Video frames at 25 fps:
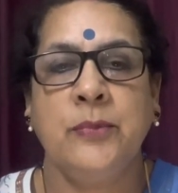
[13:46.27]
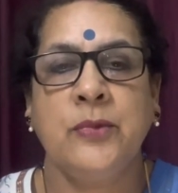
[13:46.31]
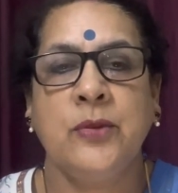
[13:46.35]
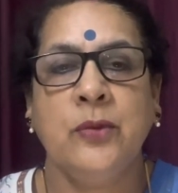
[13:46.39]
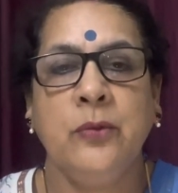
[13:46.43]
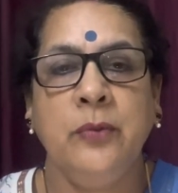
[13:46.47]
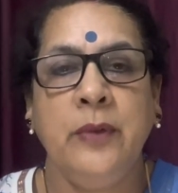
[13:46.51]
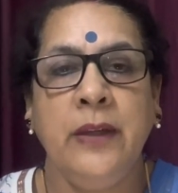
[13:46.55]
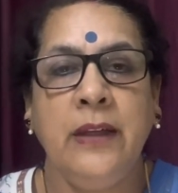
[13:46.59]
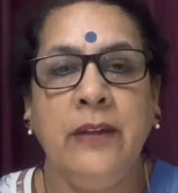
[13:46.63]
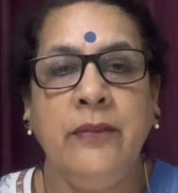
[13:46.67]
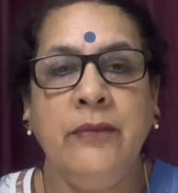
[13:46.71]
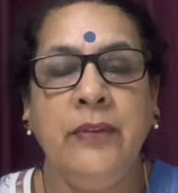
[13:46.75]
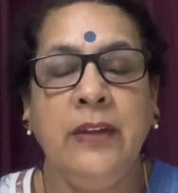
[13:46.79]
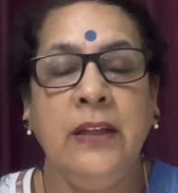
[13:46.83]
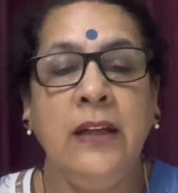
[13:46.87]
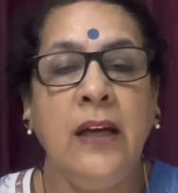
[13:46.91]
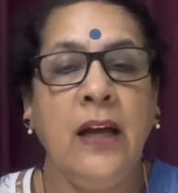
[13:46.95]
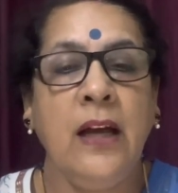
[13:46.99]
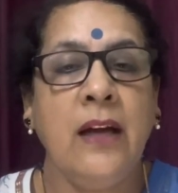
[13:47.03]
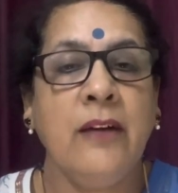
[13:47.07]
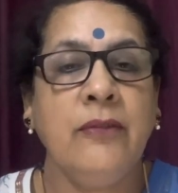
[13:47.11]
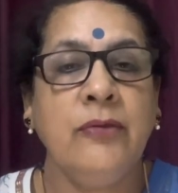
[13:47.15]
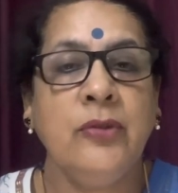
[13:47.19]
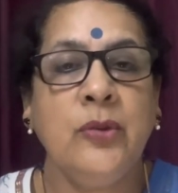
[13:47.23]
So when we
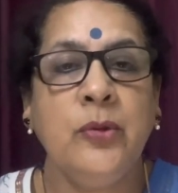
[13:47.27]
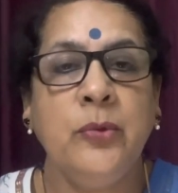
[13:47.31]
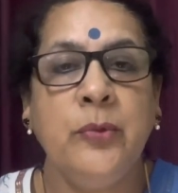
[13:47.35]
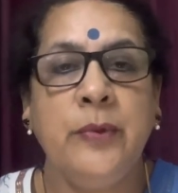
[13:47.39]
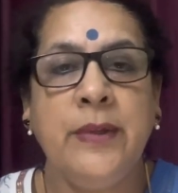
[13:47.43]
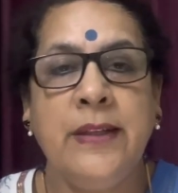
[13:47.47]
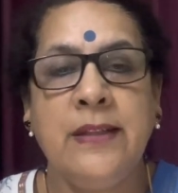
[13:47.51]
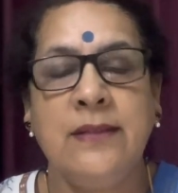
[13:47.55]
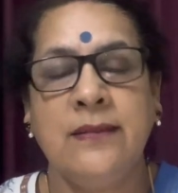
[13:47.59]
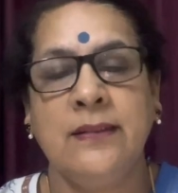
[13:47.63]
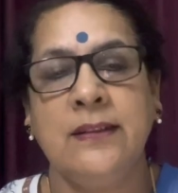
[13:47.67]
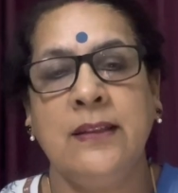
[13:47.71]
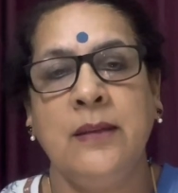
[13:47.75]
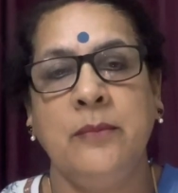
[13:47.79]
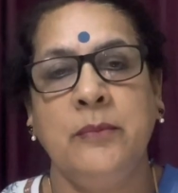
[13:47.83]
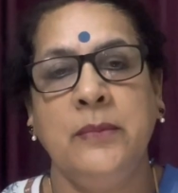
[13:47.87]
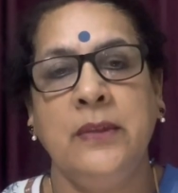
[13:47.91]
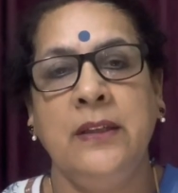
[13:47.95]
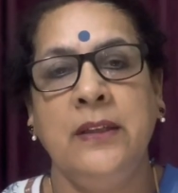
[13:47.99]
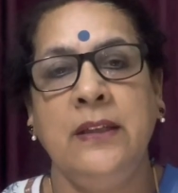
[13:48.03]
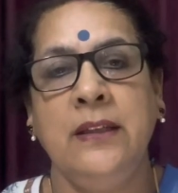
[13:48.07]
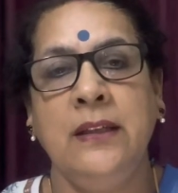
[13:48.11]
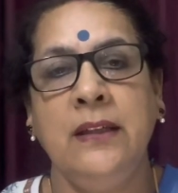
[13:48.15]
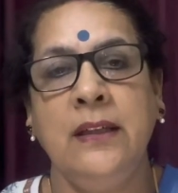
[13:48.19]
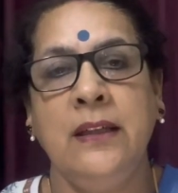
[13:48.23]
have to wish
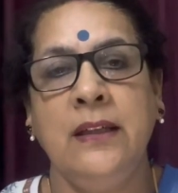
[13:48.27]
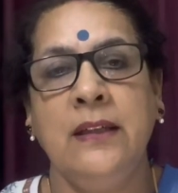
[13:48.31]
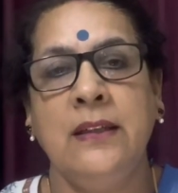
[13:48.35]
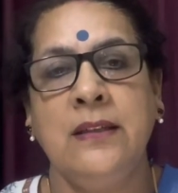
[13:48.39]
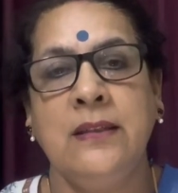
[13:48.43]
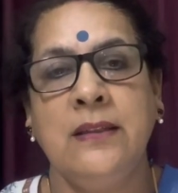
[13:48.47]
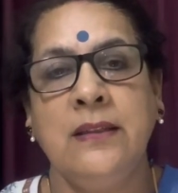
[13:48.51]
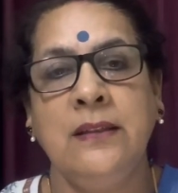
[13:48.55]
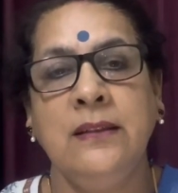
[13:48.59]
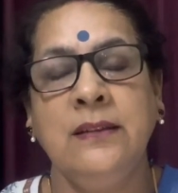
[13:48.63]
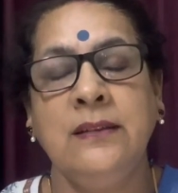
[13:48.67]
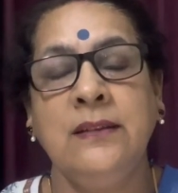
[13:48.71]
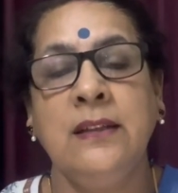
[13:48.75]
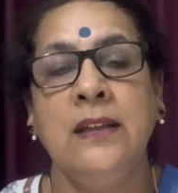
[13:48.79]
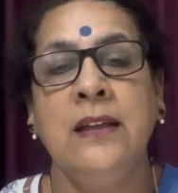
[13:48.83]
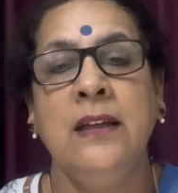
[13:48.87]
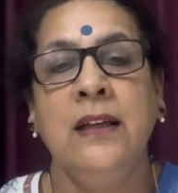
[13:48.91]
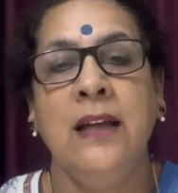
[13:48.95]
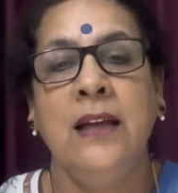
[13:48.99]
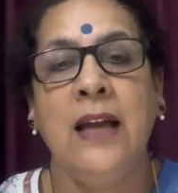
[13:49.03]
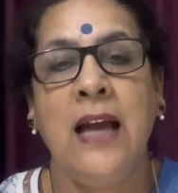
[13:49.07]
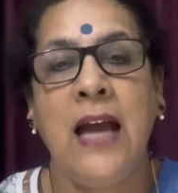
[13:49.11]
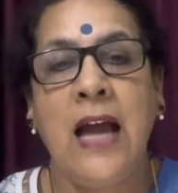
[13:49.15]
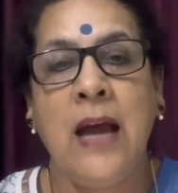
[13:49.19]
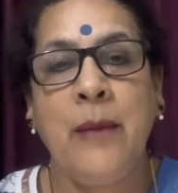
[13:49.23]
somebody, it is
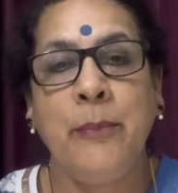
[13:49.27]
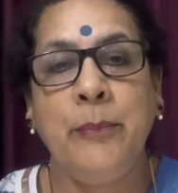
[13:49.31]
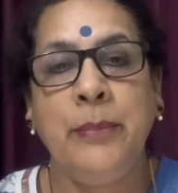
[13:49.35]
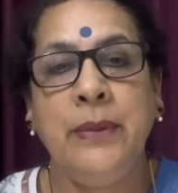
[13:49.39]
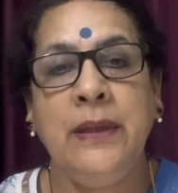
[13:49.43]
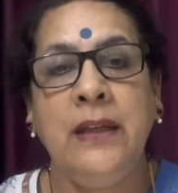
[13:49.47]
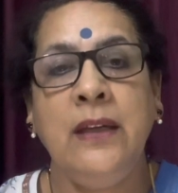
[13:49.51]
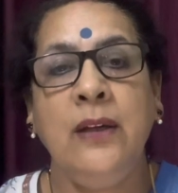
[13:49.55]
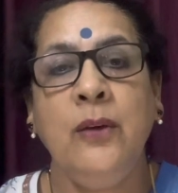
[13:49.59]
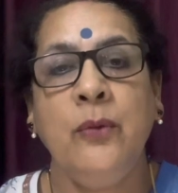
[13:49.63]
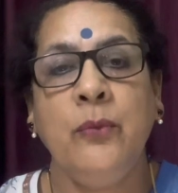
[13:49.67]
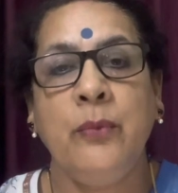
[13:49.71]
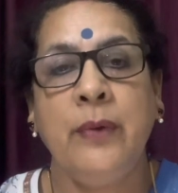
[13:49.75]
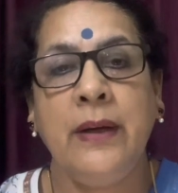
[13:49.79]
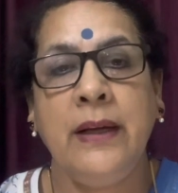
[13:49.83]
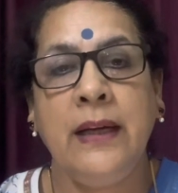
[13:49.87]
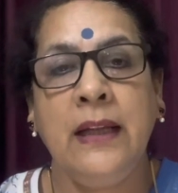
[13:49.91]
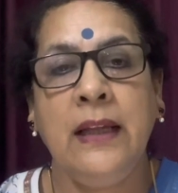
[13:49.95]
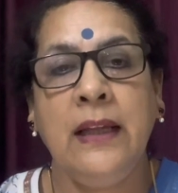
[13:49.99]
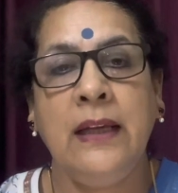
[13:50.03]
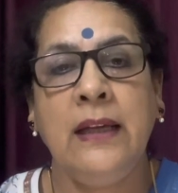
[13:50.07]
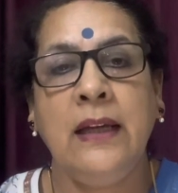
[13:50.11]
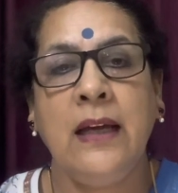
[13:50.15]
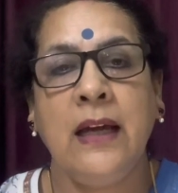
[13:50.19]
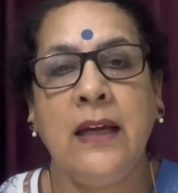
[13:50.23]
happy
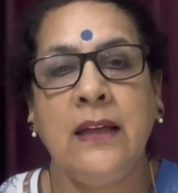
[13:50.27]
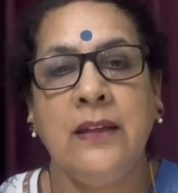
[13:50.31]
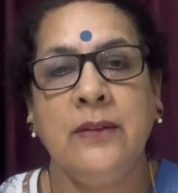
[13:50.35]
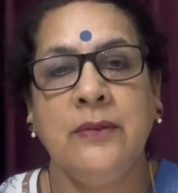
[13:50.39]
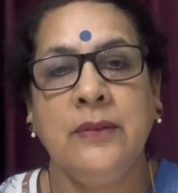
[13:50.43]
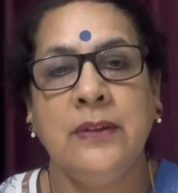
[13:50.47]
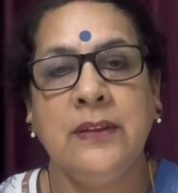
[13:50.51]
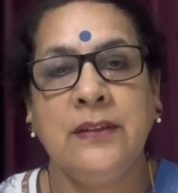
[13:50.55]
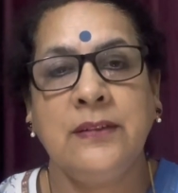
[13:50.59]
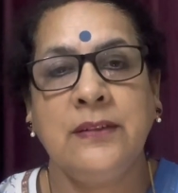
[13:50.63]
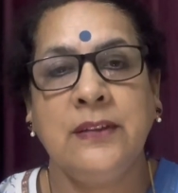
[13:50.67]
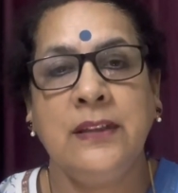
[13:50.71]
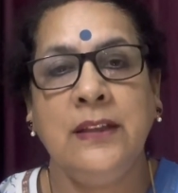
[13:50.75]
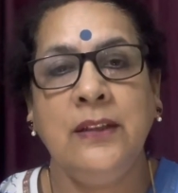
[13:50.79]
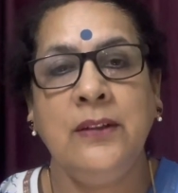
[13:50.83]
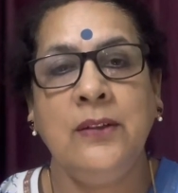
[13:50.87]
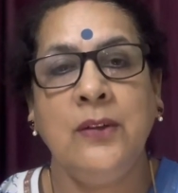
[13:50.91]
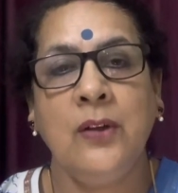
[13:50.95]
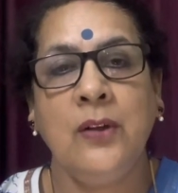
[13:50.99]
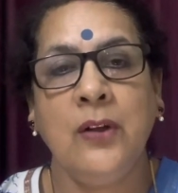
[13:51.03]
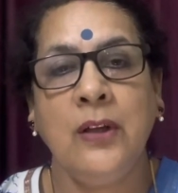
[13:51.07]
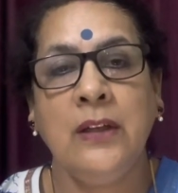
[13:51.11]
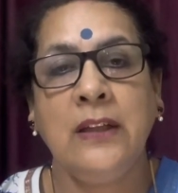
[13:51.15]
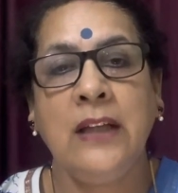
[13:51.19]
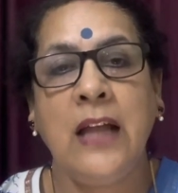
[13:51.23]
wedding anniversary,
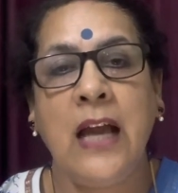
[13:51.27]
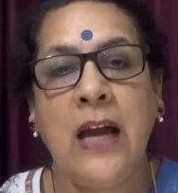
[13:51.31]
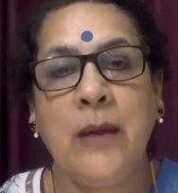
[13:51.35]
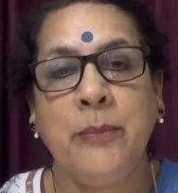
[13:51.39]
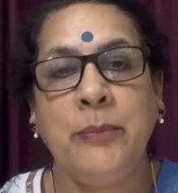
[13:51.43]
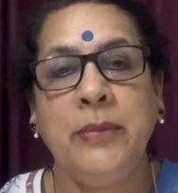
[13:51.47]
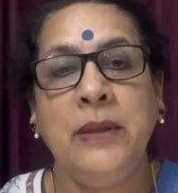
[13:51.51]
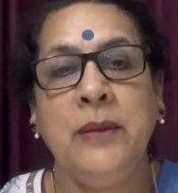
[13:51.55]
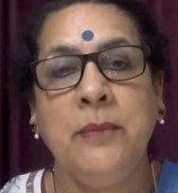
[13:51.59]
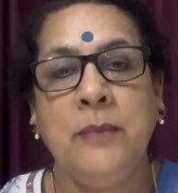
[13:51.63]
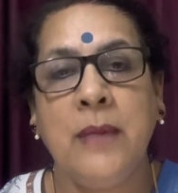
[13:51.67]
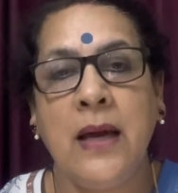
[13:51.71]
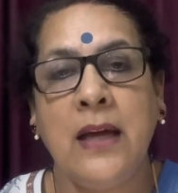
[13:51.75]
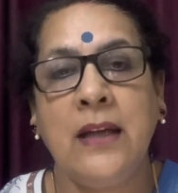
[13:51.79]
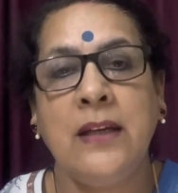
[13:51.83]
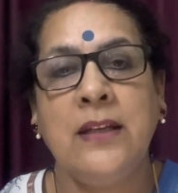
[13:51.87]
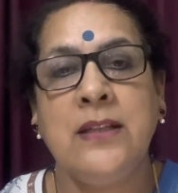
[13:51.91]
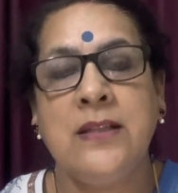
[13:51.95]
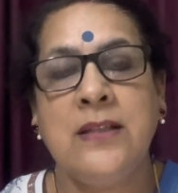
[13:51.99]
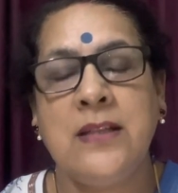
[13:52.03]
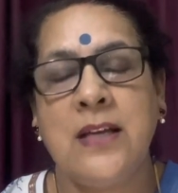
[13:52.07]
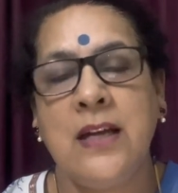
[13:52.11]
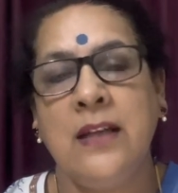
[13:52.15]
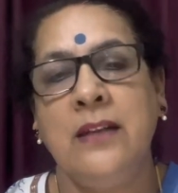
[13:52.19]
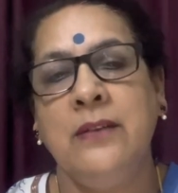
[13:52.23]
not happy
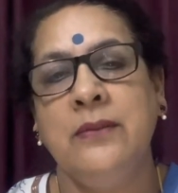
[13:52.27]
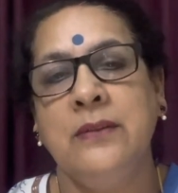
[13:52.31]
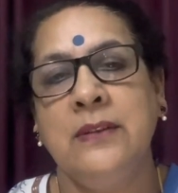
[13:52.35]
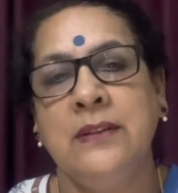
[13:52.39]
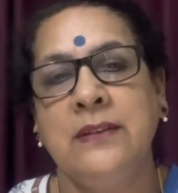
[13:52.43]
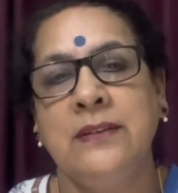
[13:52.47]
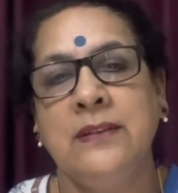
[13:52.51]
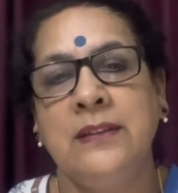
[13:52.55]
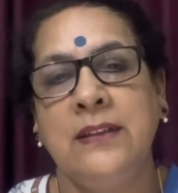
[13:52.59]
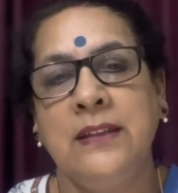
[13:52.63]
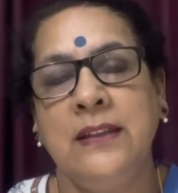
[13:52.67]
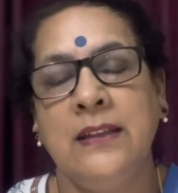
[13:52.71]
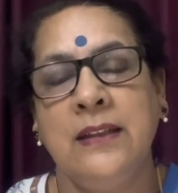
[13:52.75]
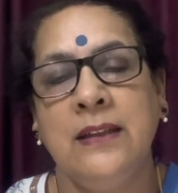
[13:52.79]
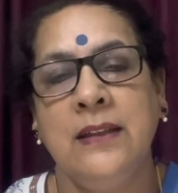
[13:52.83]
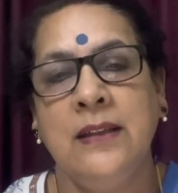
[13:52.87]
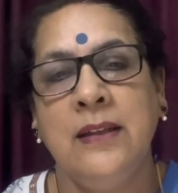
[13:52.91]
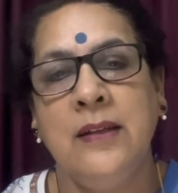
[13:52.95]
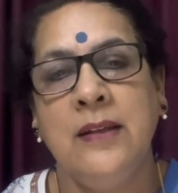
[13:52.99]
marriage anniversary.